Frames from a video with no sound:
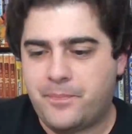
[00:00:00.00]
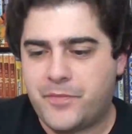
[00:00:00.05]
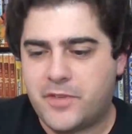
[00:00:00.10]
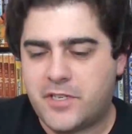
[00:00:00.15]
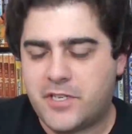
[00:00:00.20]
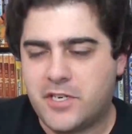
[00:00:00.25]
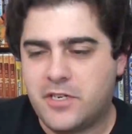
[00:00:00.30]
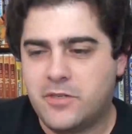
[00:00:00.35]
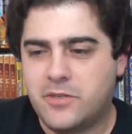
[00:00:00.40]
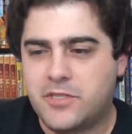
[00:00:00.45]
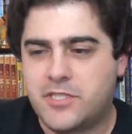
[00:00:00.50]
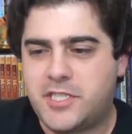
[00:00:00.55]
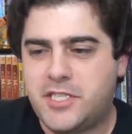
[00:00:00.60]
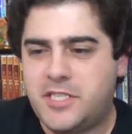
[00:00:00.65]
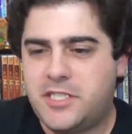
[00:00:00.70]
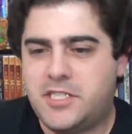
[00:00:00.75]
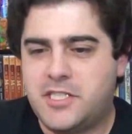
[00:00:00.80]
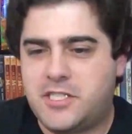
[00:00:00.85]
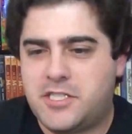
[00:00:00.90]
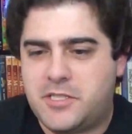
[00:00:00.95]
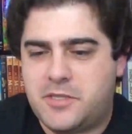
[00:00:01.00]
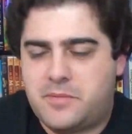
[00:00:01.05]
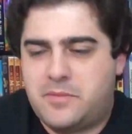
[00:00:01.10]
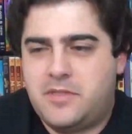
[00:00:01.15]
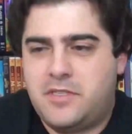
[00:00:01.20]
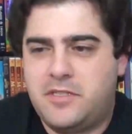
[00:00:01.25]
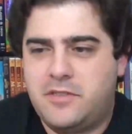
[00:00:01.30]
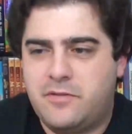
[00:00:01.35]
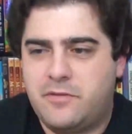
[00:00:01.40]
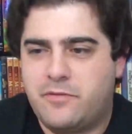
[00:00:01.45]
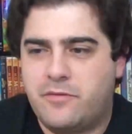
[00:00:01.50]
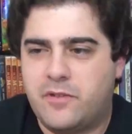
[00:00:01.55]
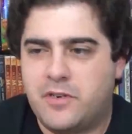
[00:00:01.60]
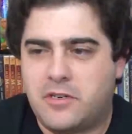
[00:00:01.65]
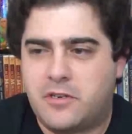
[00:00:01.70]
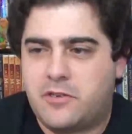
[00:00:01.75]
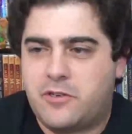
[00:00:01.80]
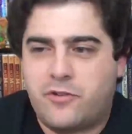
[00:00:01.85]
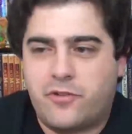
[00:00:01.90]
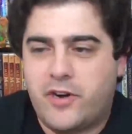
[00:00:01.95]
So she just
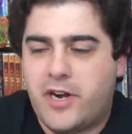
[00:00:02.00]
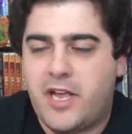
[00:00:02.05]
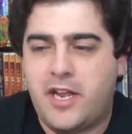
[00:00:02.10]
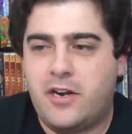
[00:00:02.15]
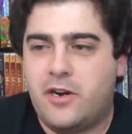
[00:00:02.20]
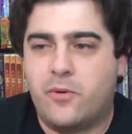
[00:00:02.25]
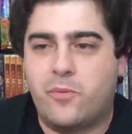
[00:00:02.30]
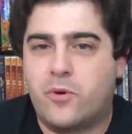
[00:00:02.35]
created